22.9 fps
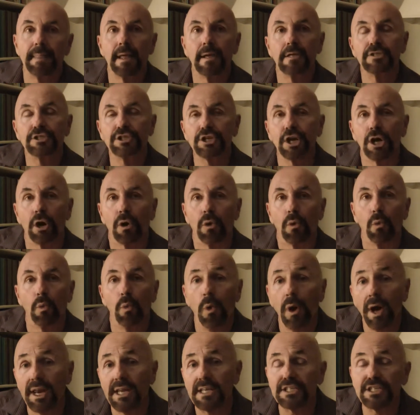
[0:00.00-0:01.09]
So,
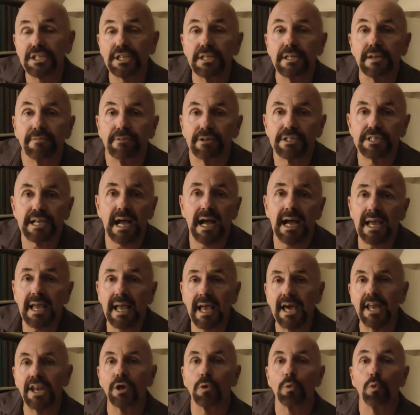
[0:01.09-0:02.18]
what is the difference? I
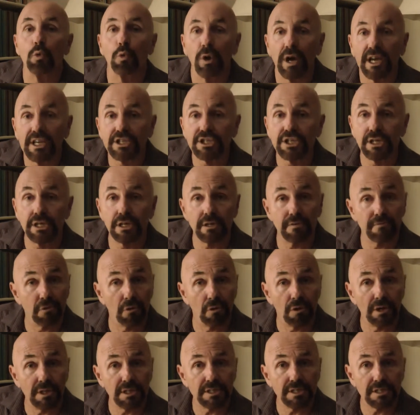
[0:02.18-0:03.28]
had a resonant
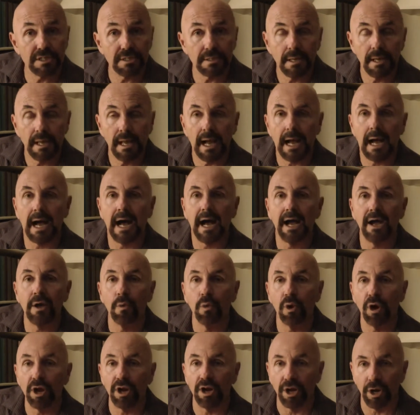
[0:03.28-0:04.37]
voice. I
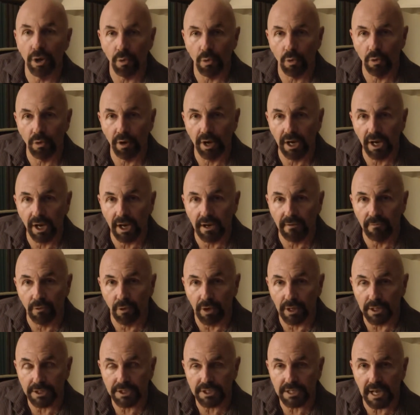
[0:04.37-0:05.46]
wanted a ringing
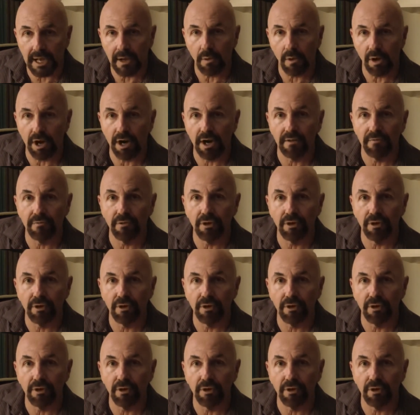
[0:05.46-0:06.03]
voice. I wanted a